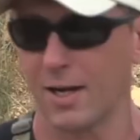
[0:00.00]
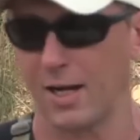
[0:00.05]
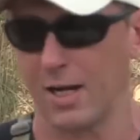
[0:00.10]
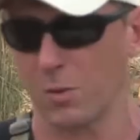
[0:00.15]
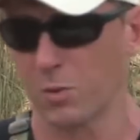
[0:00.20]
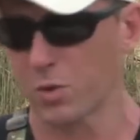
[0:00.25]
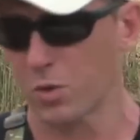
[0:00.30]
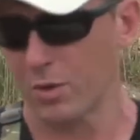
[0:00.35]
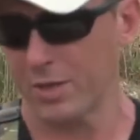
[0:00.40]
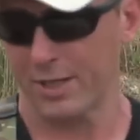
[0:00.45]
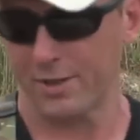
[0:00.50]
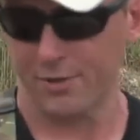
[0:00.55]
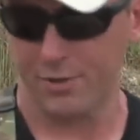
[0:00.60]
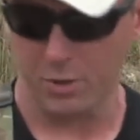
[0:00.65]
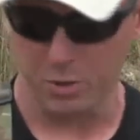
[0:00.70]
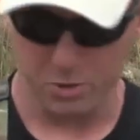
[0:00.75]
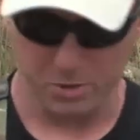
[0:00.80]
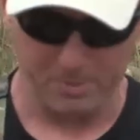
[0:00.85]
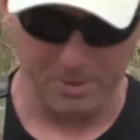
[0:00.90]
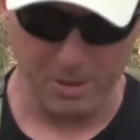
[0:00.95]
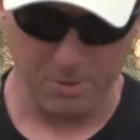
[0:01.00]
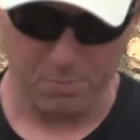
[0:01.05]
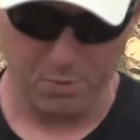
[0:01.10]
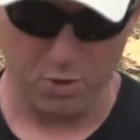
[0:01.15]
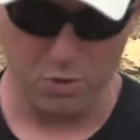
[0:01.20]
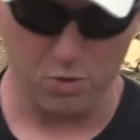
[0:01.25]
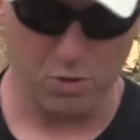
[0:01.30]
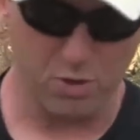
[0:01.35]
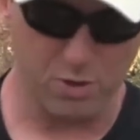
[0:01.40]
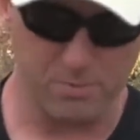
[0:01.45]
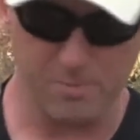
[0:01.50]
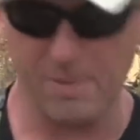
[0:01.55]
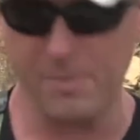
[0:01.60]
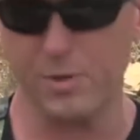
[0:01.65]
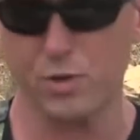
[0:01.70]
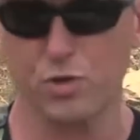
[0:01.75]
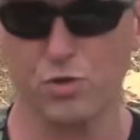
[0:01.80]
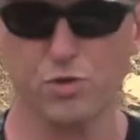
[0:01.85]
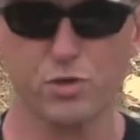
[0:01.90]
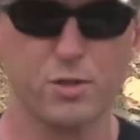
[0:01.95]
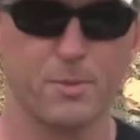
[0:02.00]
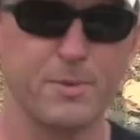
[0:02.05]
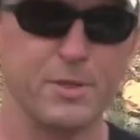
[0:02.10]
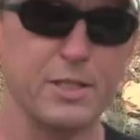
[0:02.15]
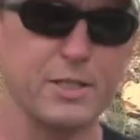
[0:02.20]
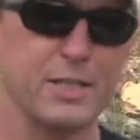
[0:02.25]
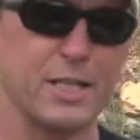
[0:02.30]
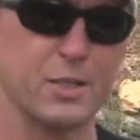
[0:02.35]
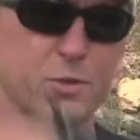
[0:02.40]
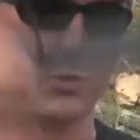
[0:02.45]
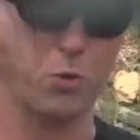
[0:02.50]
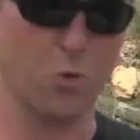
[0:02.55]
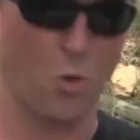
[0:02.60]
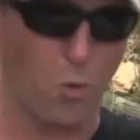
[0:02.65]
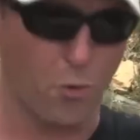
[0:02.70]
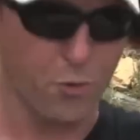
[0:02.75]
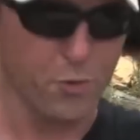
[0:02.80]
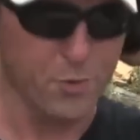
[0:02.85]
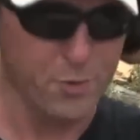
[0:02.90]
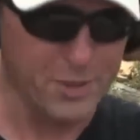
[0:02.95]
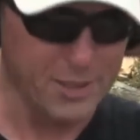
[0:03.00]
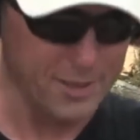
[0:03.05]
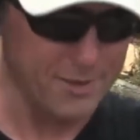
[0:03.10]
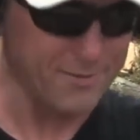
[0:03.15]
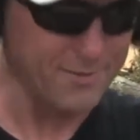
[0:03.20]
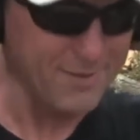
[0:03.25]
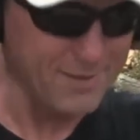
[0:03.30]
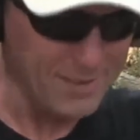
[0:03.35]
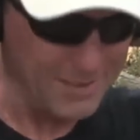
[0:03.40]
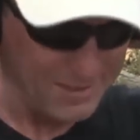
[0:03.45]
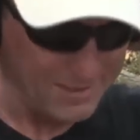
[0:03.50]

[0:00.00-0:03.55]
Uh, we'll go ahead and throw some ear pro on, maybe shoot some of these as we roll through there.